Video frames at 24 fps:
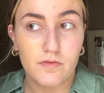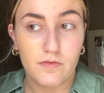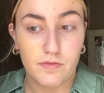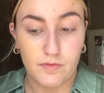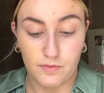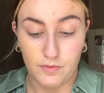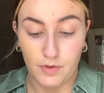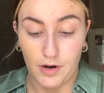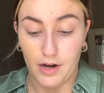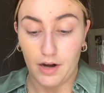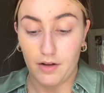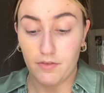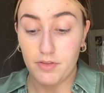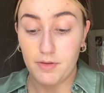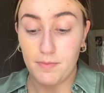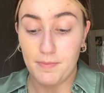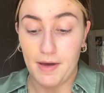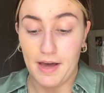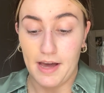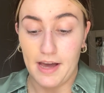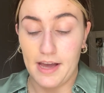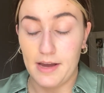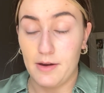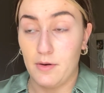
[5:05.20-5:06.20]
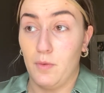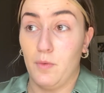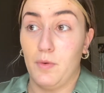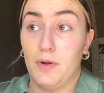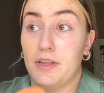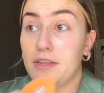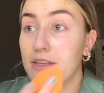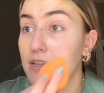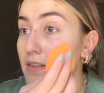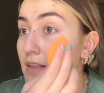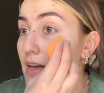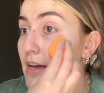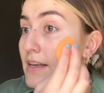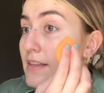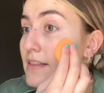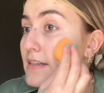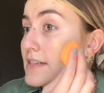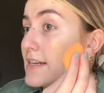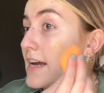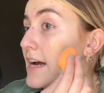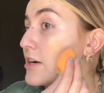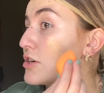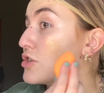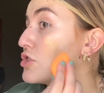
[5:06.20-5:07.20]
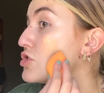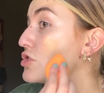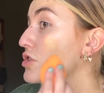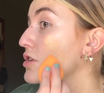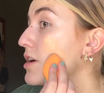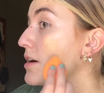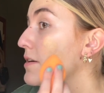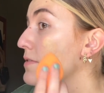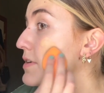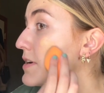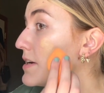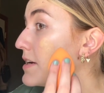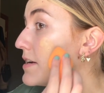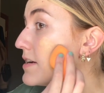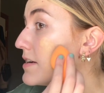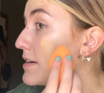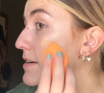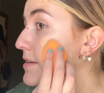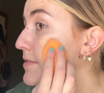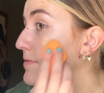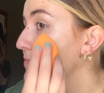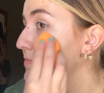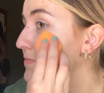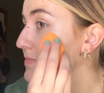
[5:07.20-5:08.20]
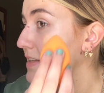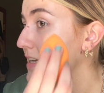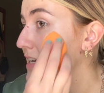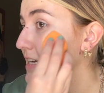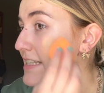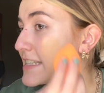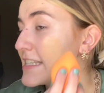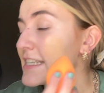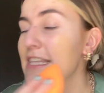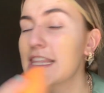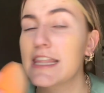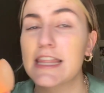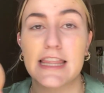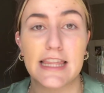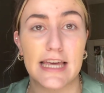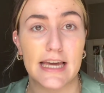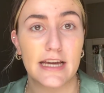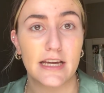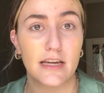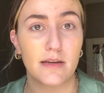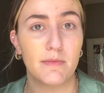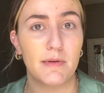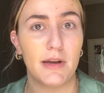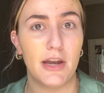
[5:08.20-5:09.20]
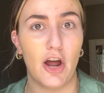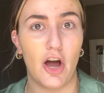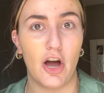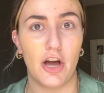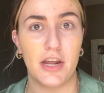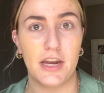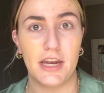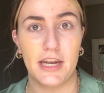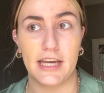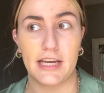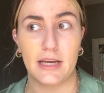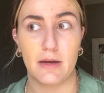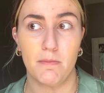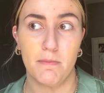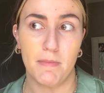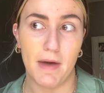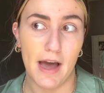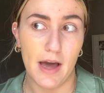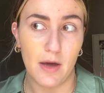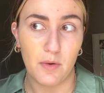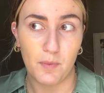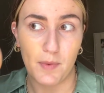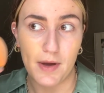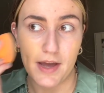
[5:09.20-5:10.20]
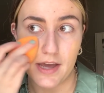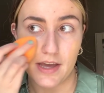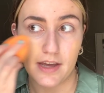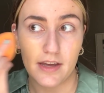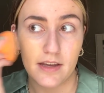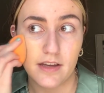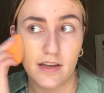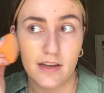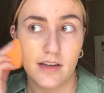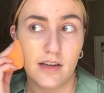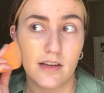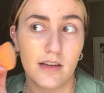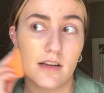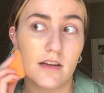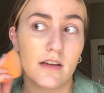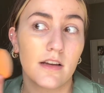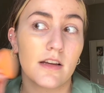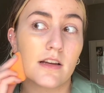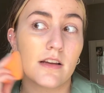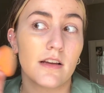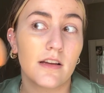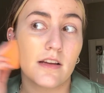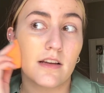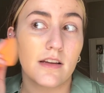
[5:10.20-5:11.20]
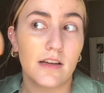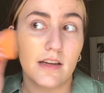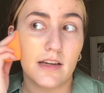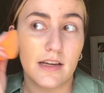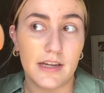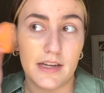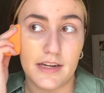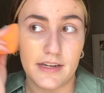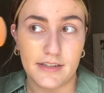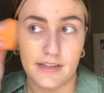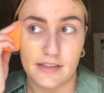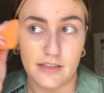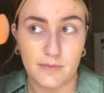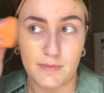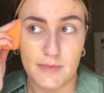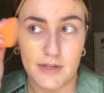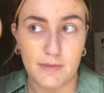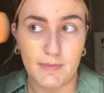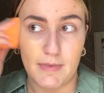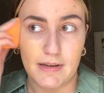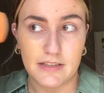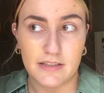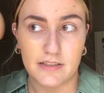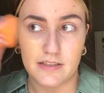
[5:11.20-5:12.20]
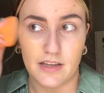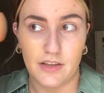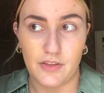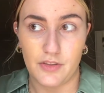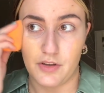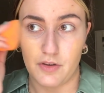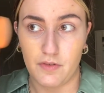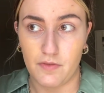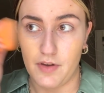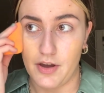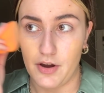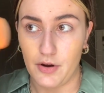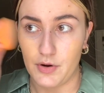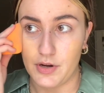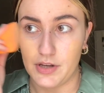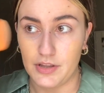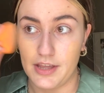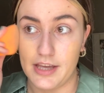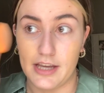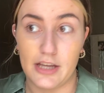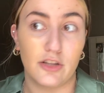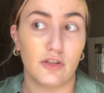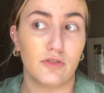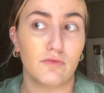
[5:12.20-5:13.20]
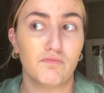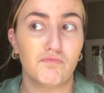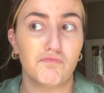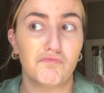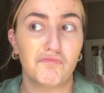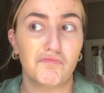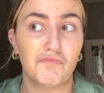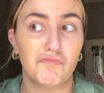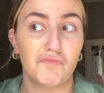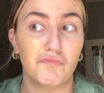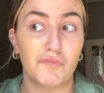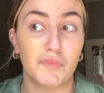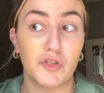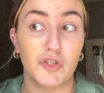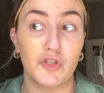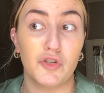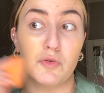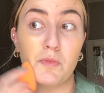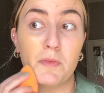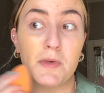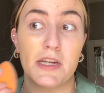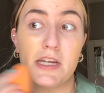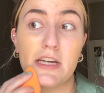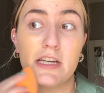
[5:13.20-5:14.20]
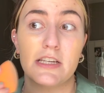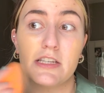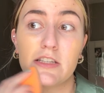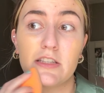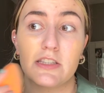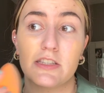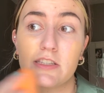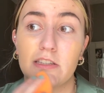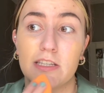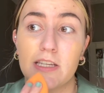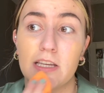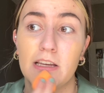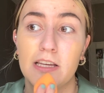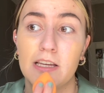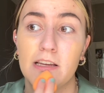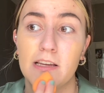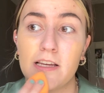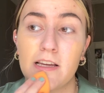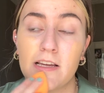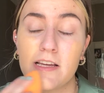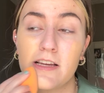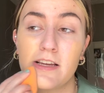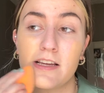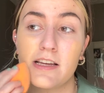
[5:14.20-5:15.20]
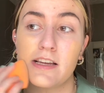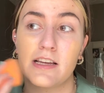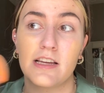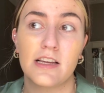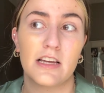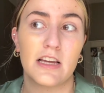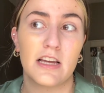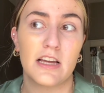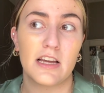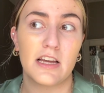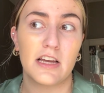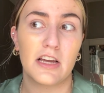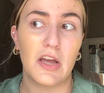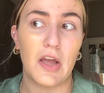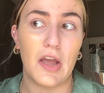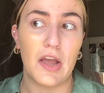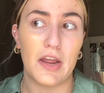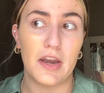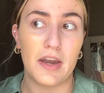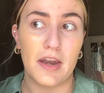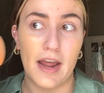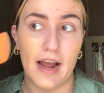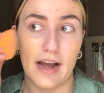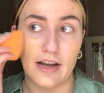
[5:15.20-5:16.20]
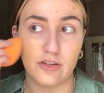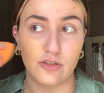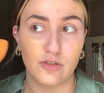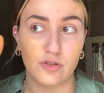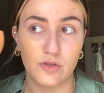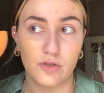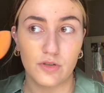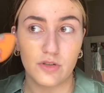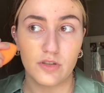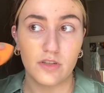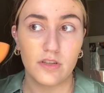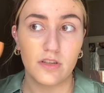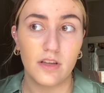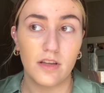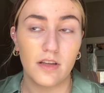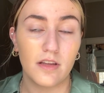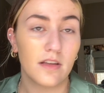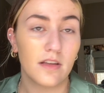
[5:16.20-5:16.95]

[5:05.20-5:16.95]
Right off the bat, I really like the texture of it. It's thick, but not in like a bad way. And it does make my skin look very like luminous and natural.